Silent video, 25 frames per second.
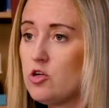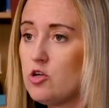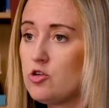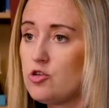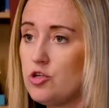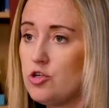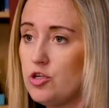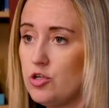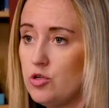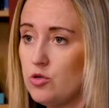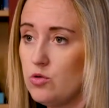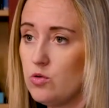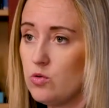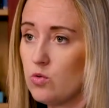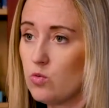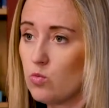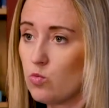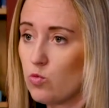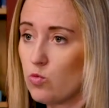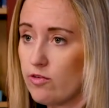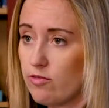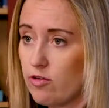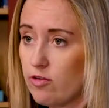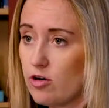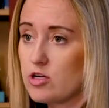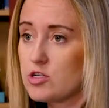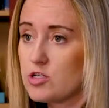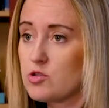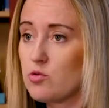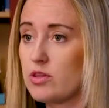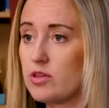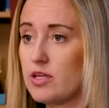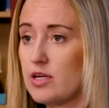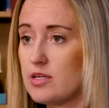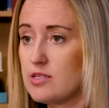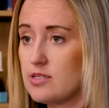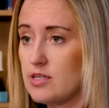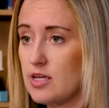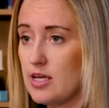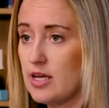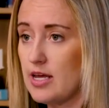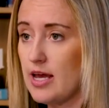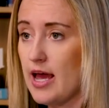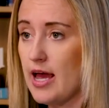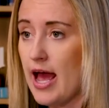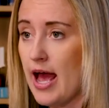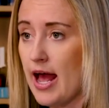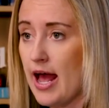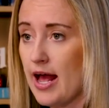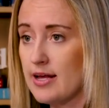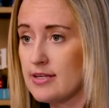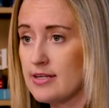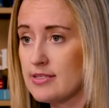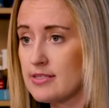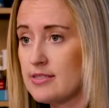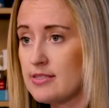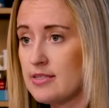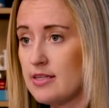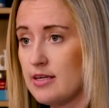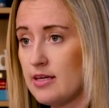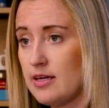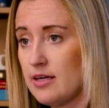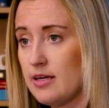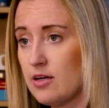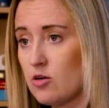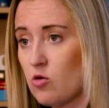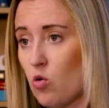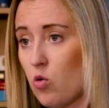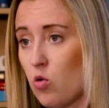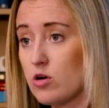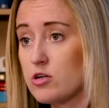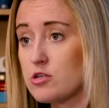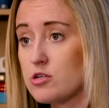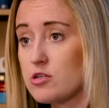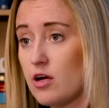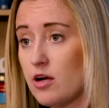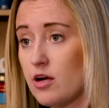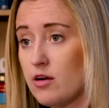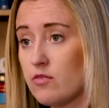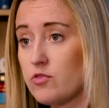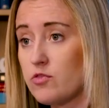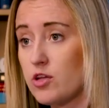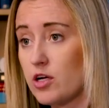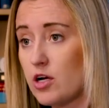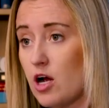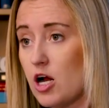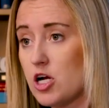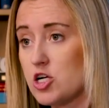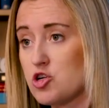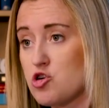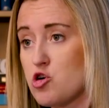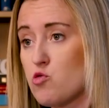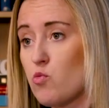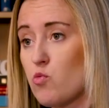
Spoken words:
to reverse what they see as the course of the country.